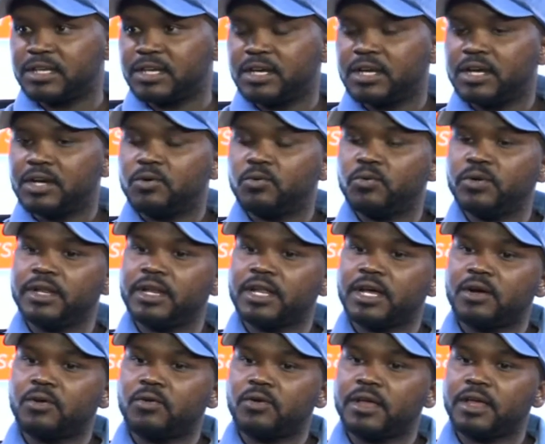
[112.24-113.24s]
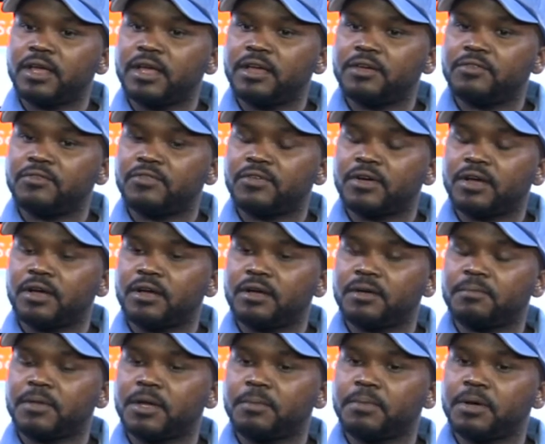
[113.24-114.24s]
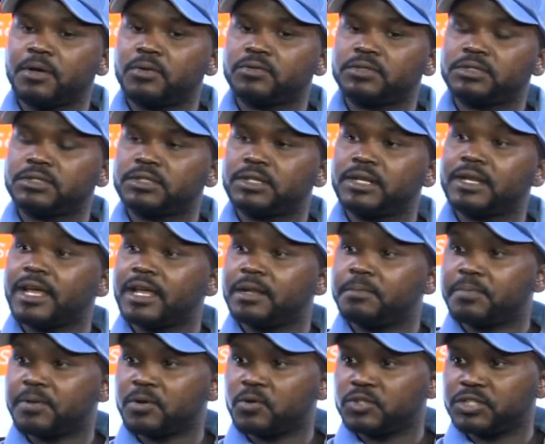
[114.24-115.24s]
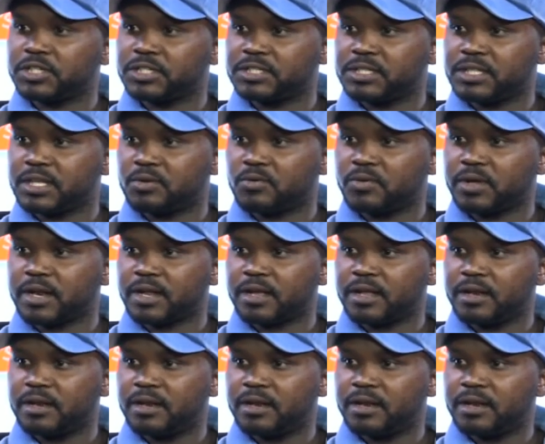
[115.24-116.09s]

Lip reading: We now have about 9 projects that we run.